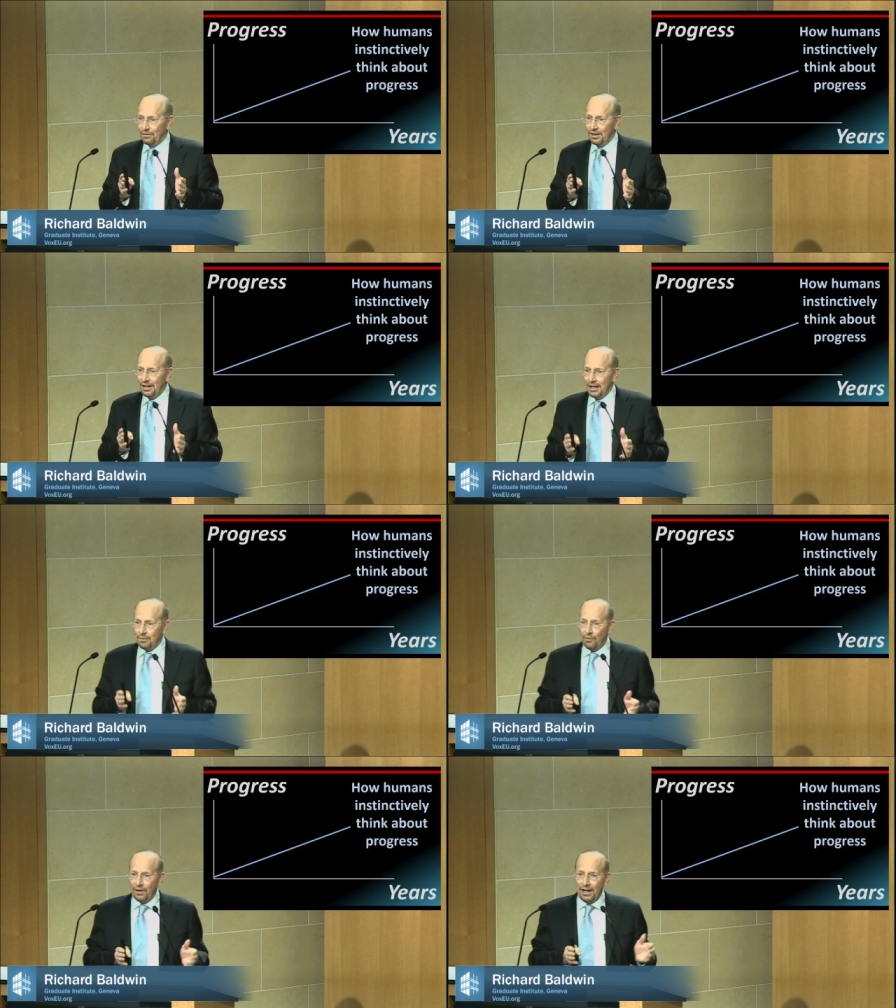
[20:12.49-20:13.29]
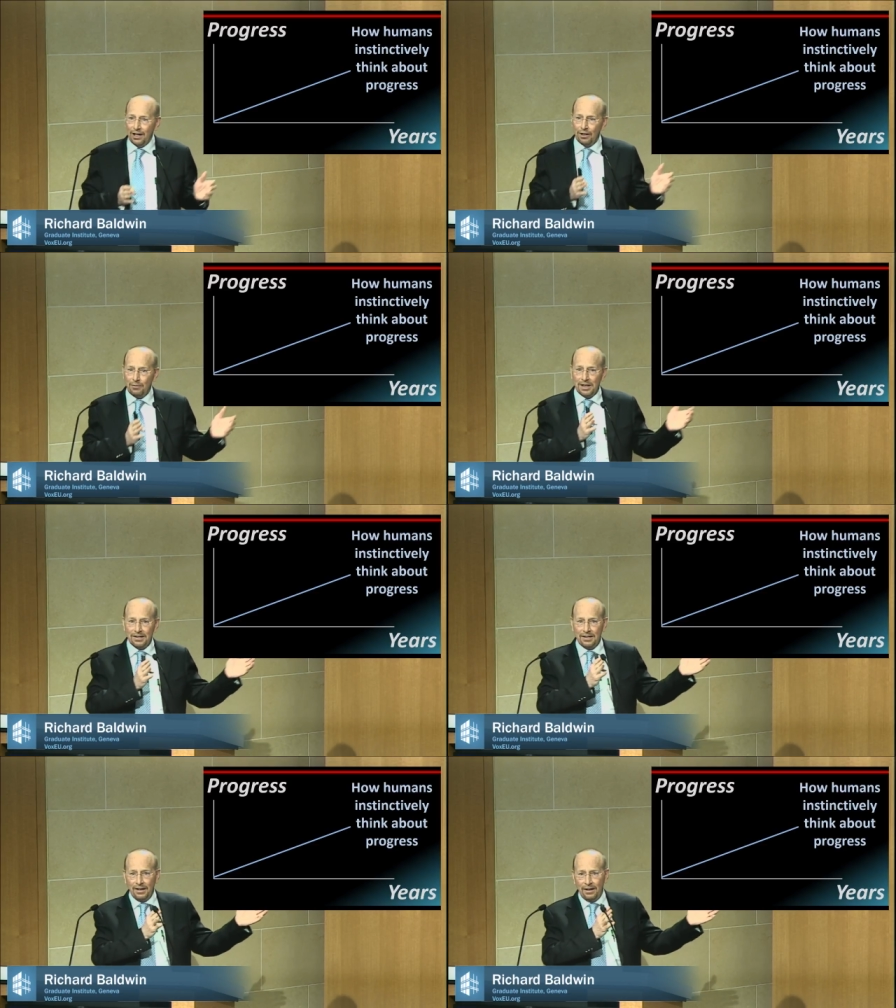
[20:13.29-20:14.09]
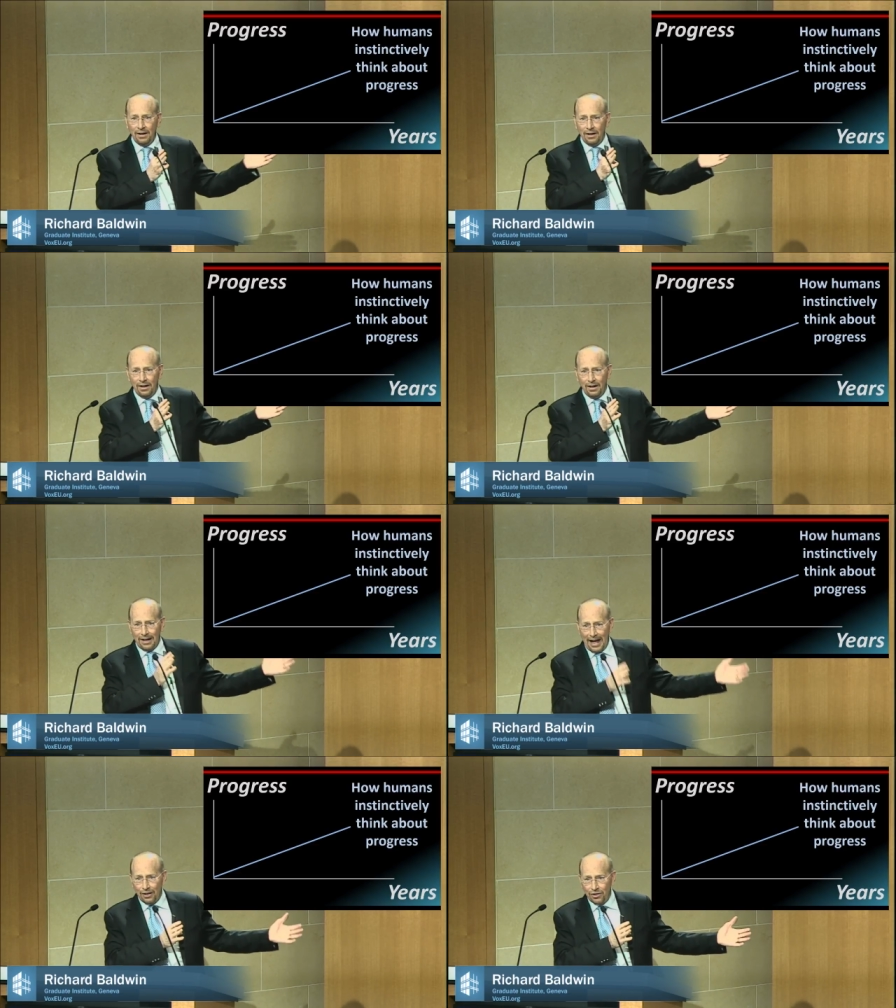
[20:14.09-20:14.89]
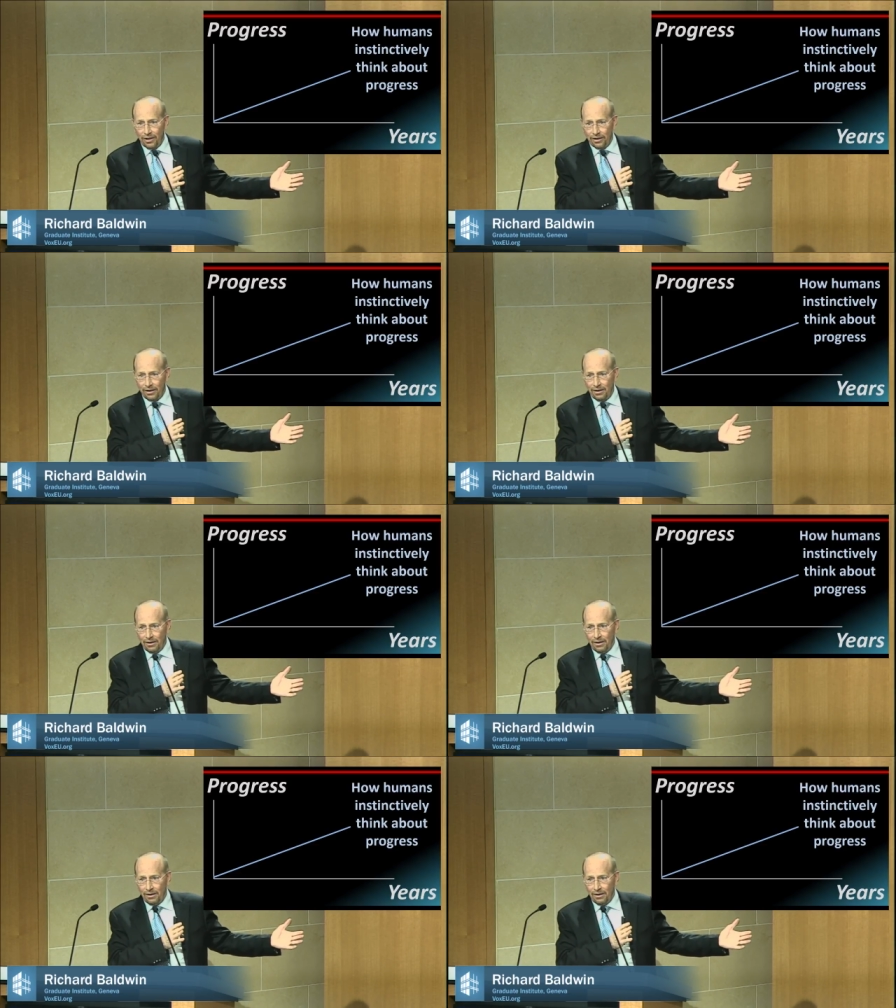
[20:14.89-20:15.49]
We think about the increments last year